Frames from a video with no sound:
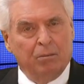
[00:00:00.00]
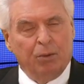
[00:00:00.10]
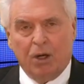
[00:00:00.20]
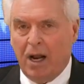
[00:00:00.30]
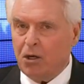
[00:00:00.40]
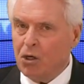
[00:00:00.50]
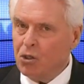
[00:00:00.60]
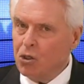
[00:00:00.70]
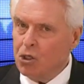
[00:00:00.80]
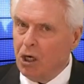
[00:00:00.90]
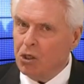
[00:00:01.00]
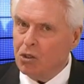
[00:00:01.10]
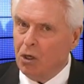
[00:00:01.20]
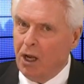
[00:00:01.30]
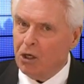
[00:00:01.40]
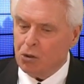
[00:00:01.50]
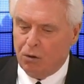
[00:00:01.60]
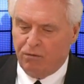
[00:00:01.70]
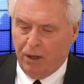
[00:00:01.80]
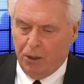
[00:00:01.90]
But that doesn't change the
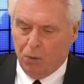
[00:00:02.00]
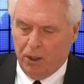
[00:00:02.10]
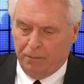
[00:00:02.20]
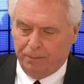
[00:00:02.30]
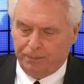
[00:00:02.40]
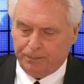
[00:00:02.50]
nature of anyone.